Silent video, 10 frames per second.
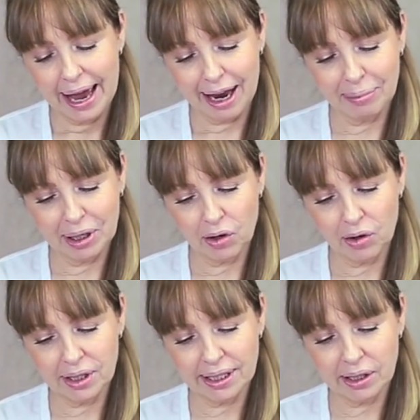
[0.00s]
And
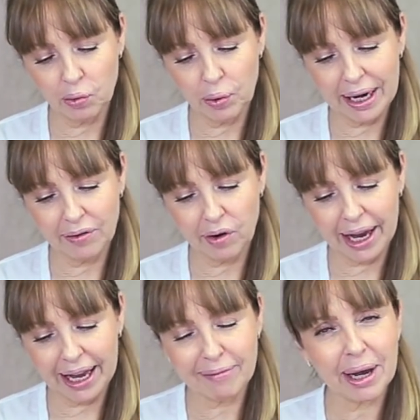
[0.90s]
because whenever
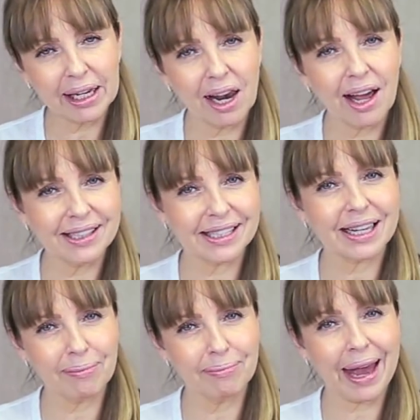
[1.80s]
I have my clients
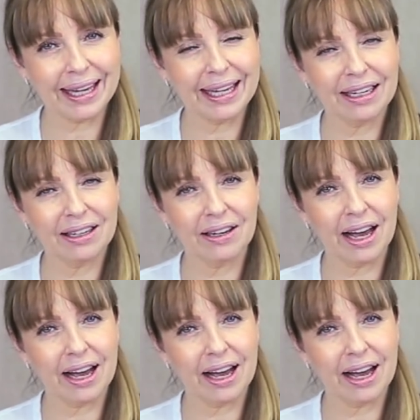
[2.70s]
come back in,